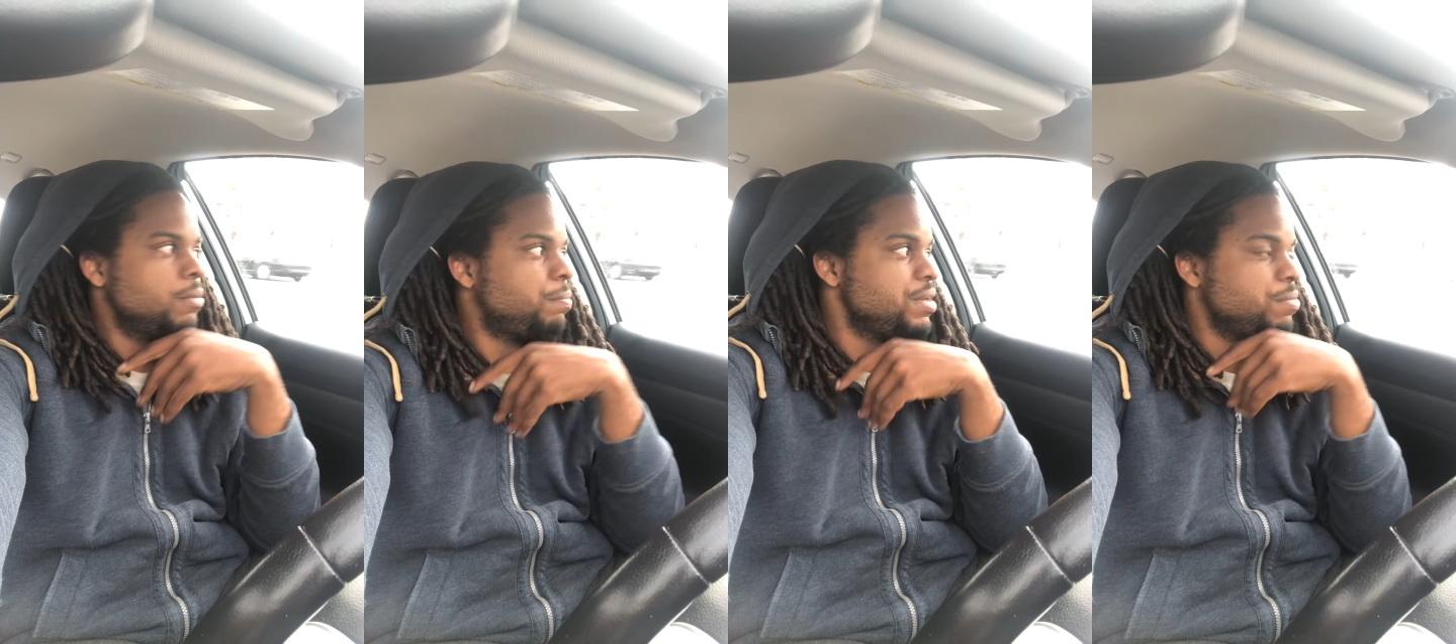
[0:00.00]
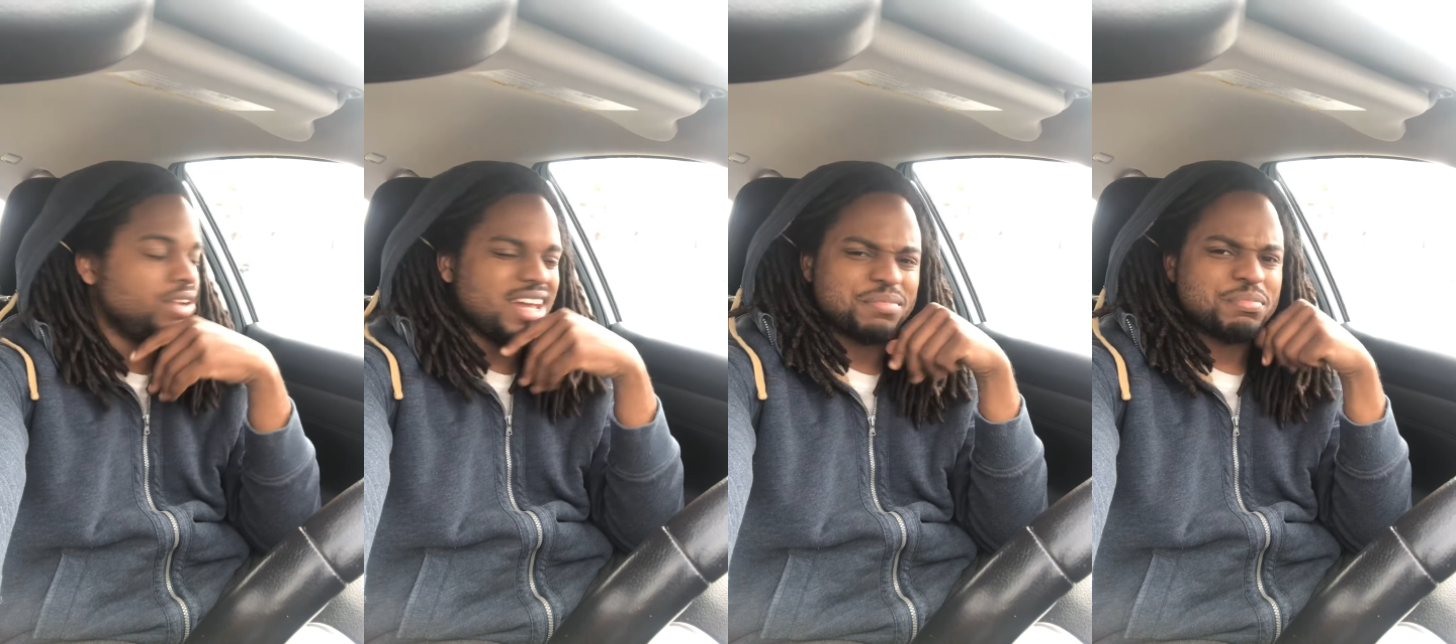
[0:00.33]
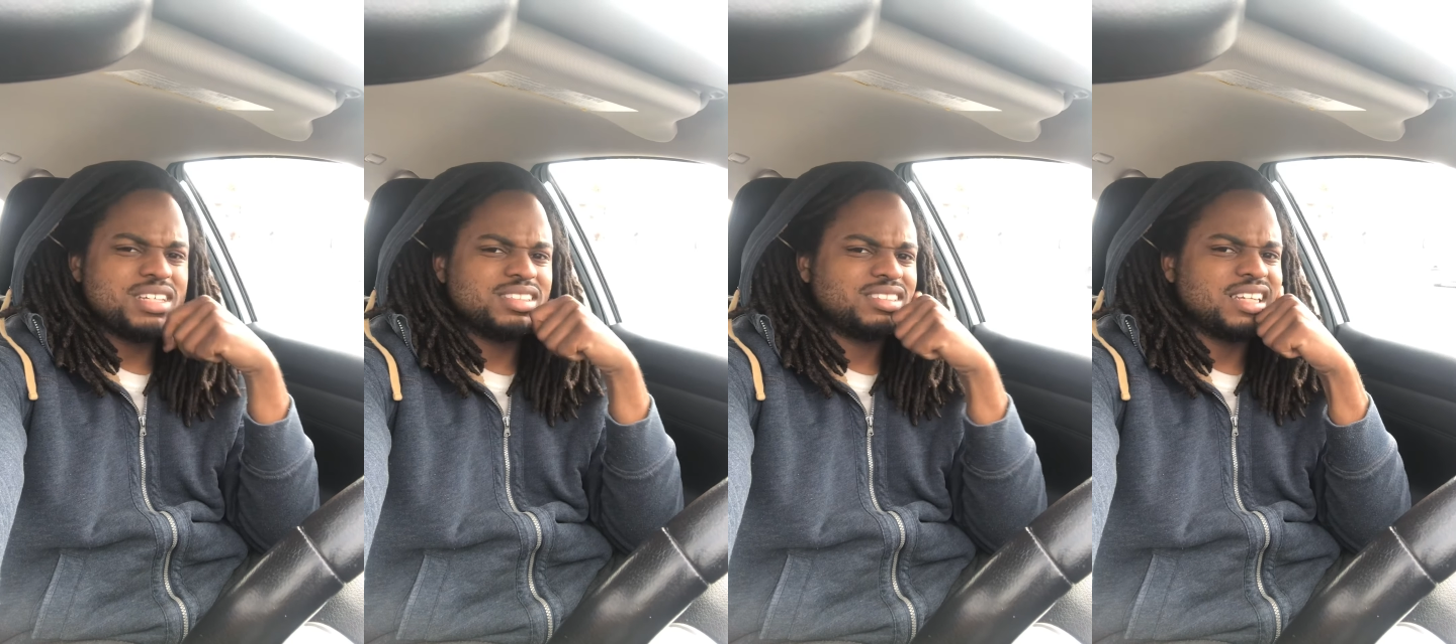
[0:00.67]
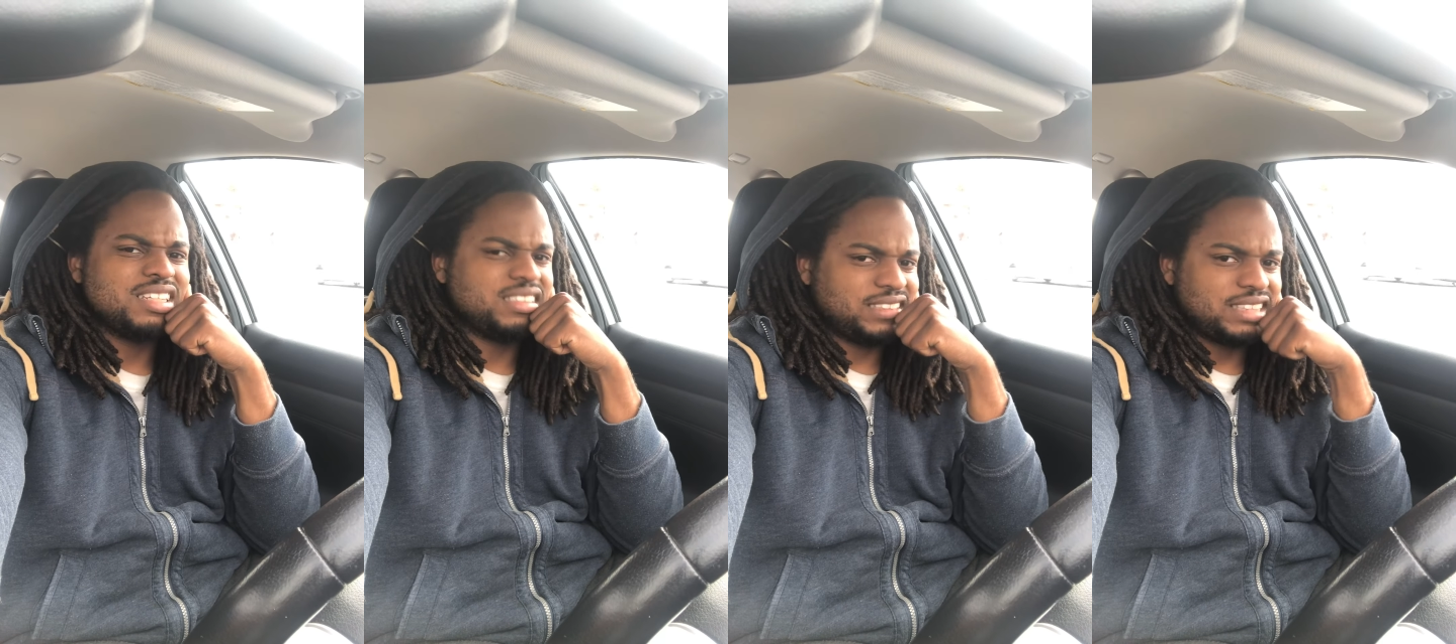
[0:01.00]
people like me and say,
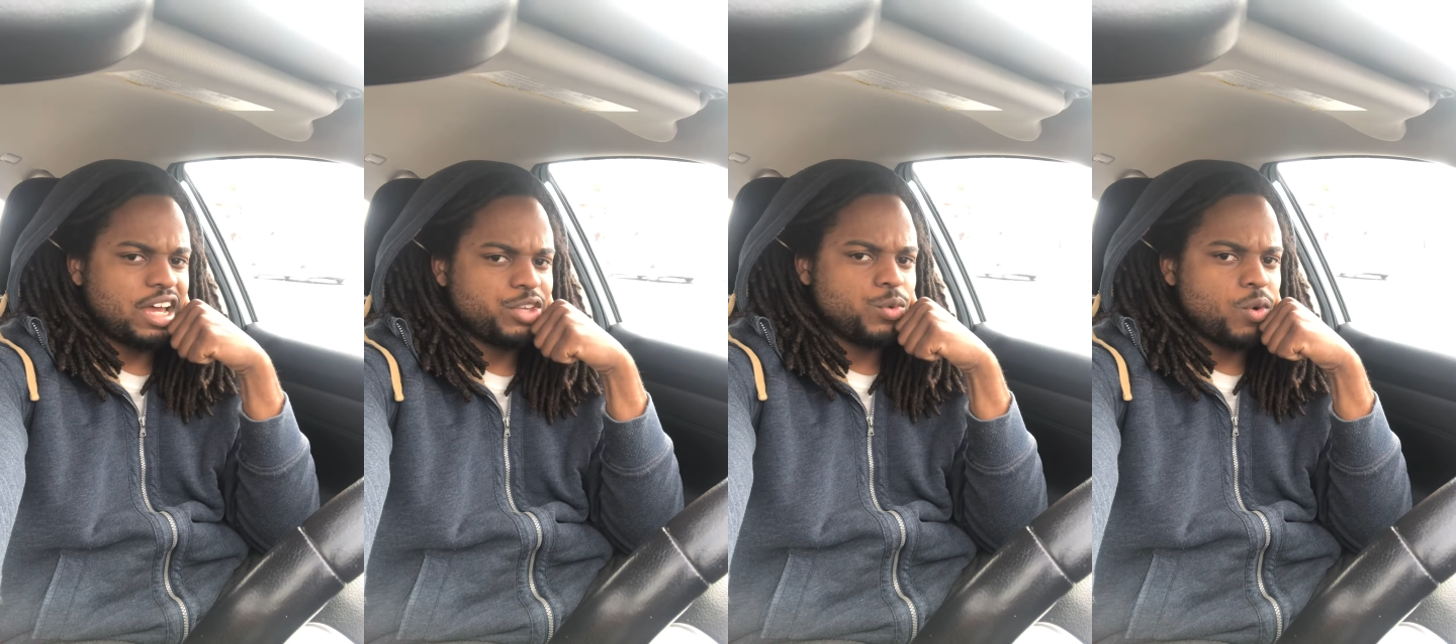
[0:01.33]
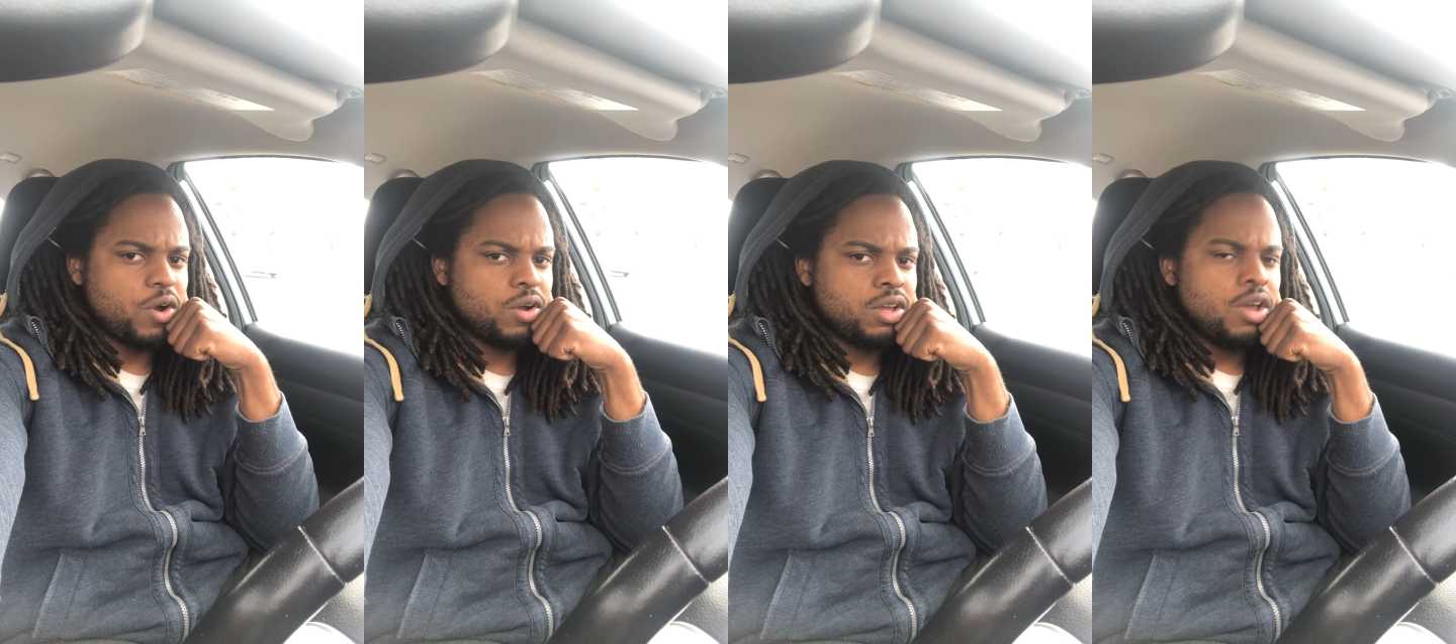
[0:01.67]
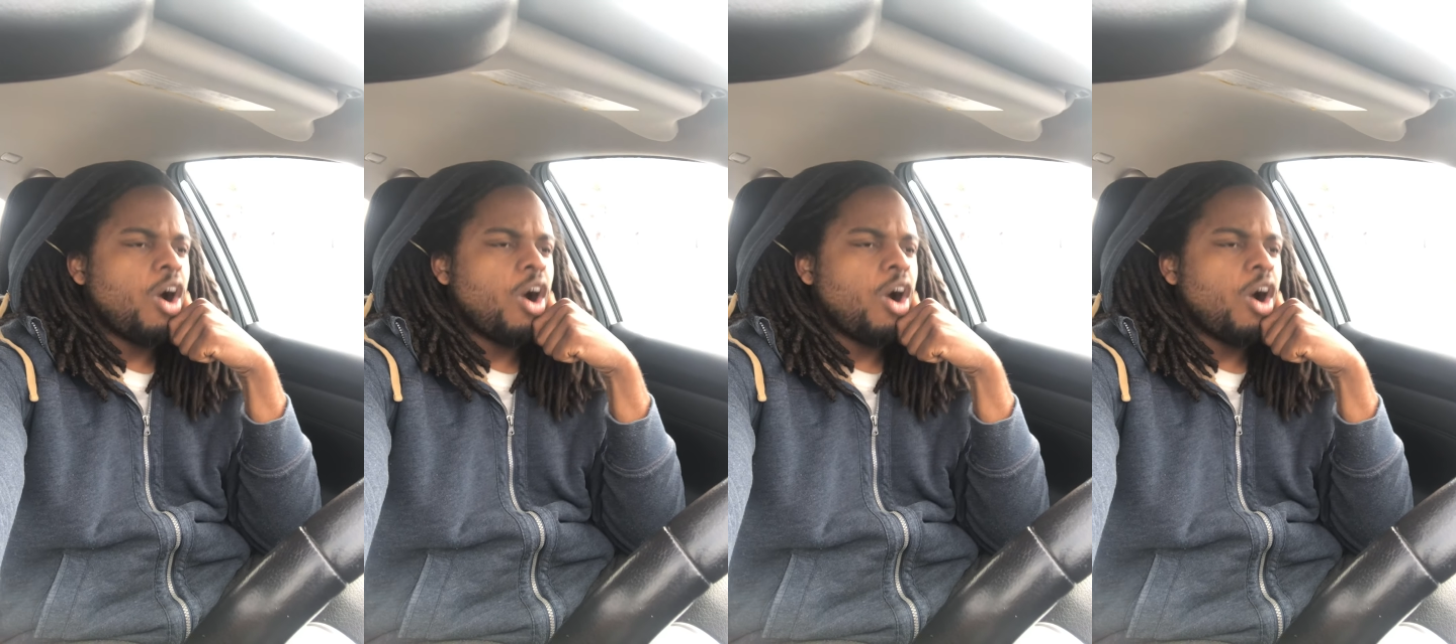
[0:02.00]
this is how you are?